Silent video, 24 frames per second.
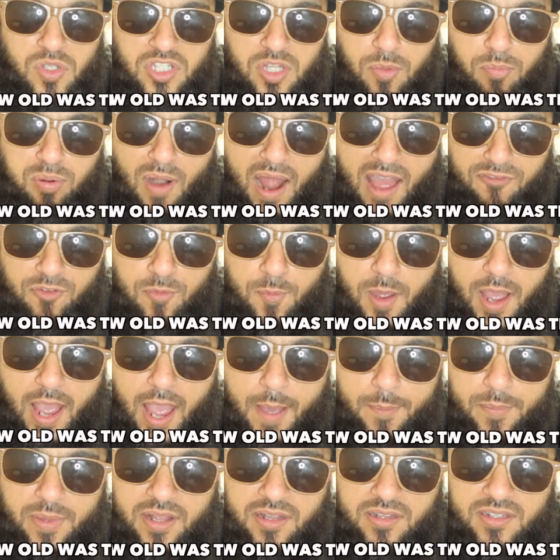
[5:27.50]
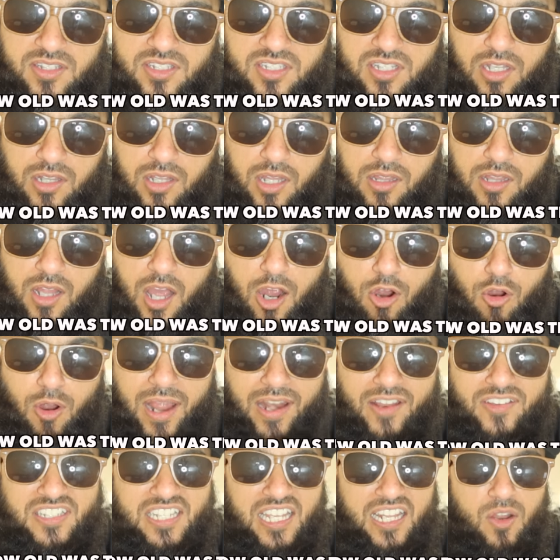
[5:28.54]
was the Prophet Muhammad sallallahu
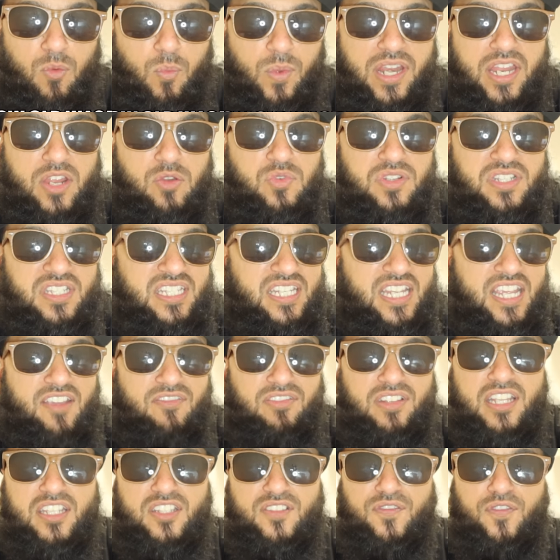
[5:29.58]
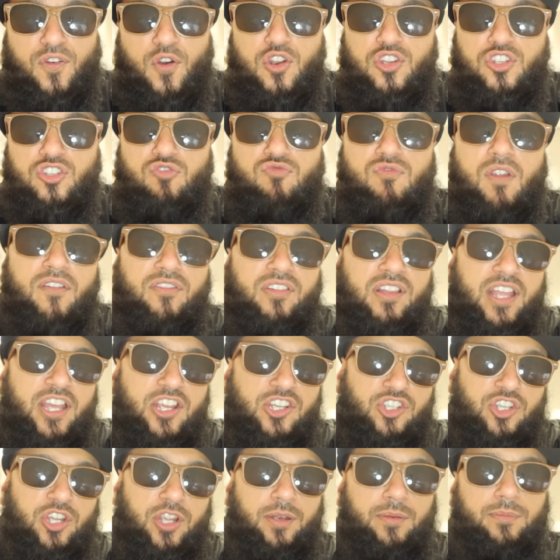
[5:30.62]
alaihi wasallam when he received his first
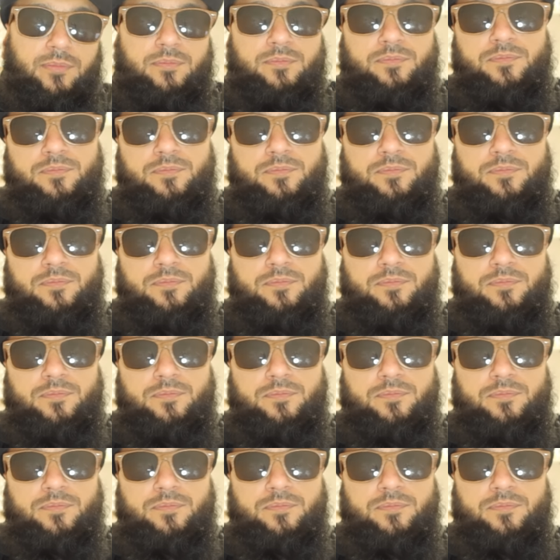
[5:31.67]
revelation?